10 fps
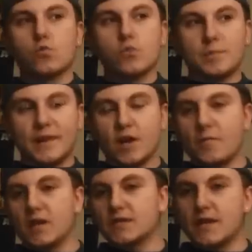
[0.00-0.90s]
We played
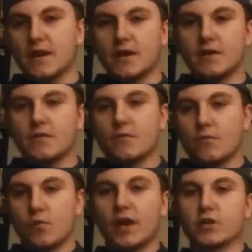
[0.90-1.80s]
on Monday night.
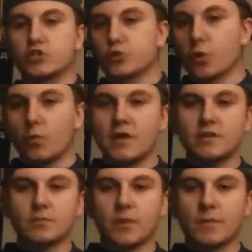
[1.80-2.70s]
We got a short week
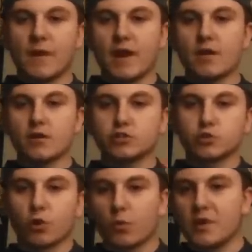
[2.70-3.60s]
to prepare, a
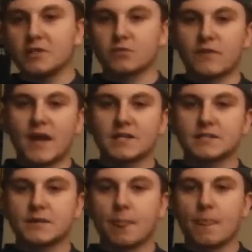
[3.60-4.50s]
short week to
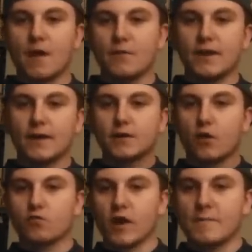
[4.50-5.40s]
rest, and we got to
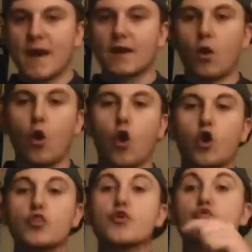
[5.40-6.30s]
go right back
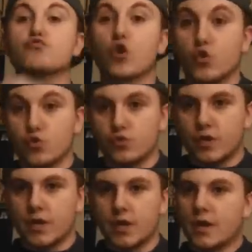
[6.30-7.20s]
on the road,
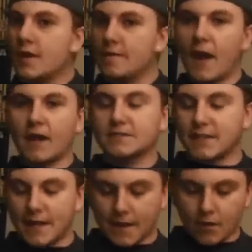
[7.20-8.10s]
not
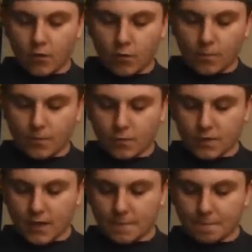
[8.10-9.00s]
staying at home,
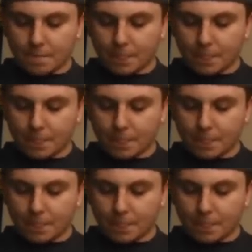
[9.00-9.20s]
okay?